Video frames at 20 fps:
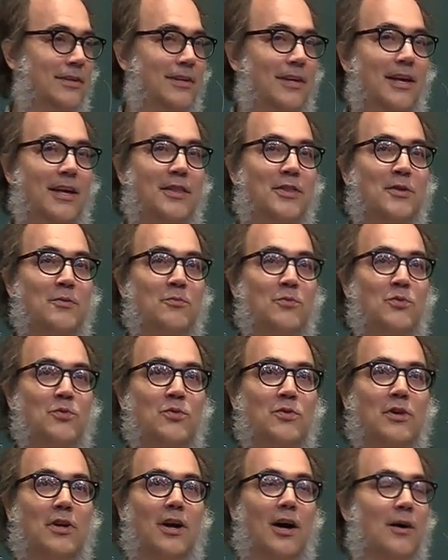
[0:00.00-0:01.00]
And the
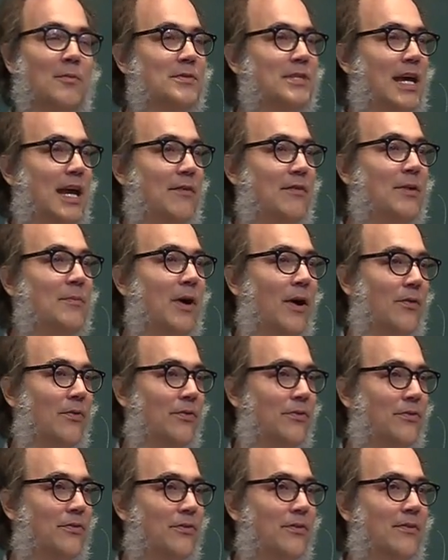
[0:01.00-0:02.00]
moon comes every
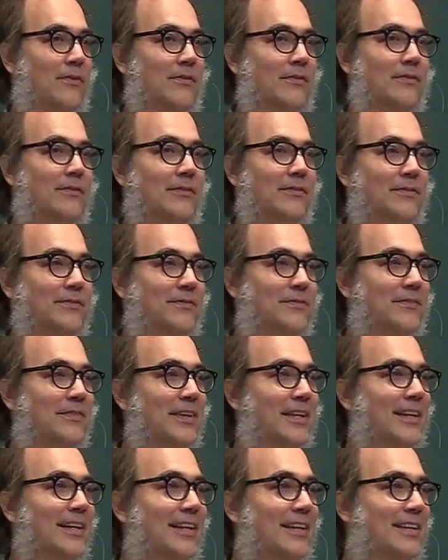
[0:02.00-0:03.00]
month.
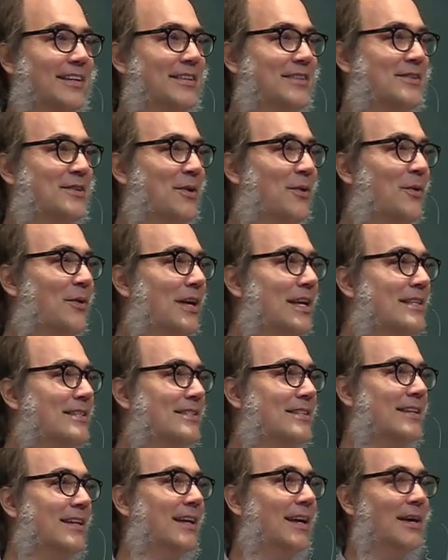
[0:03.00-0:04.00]
So
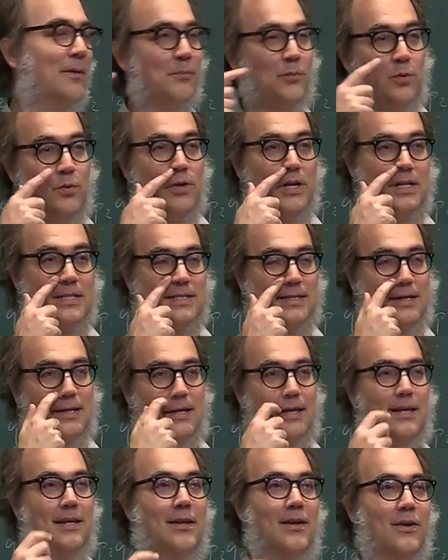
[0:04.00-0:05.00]
moon is
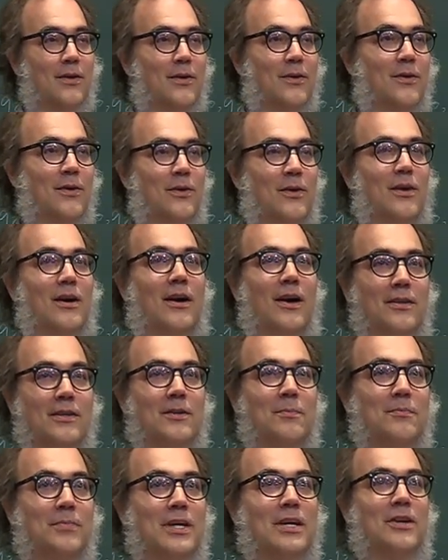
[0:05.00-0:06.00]

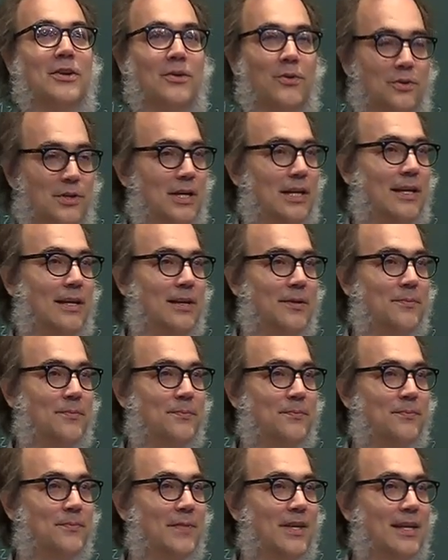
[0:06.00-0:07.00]
rather periodic.
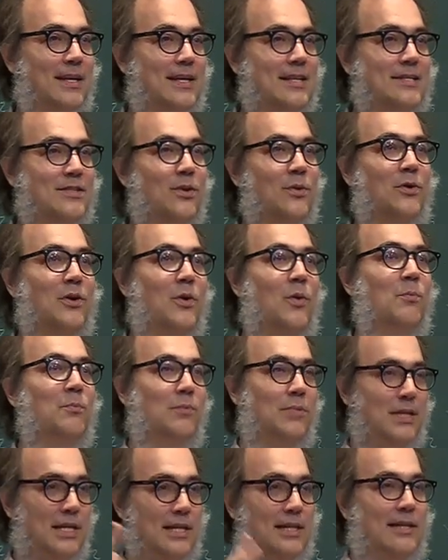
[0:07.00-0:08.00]
It's not
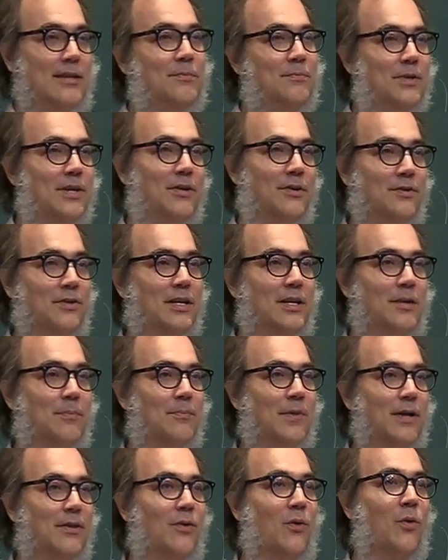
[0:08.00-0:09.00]
completely periodic,
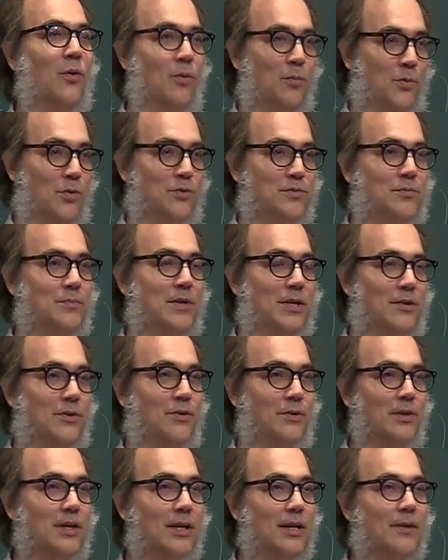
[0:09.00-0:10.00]
but almost
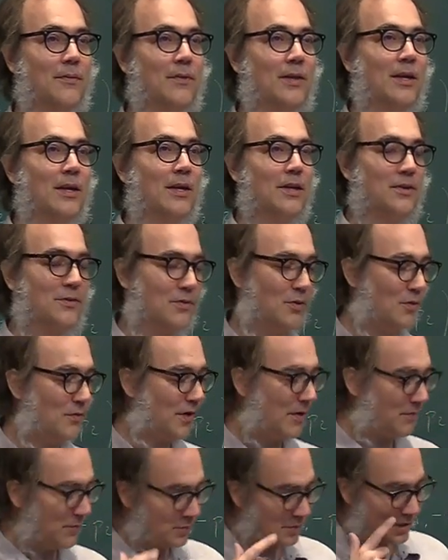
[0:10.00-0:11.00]
periodic. So
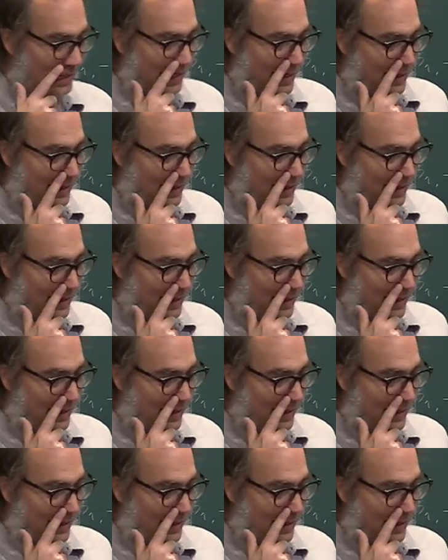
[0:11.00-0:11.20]
I would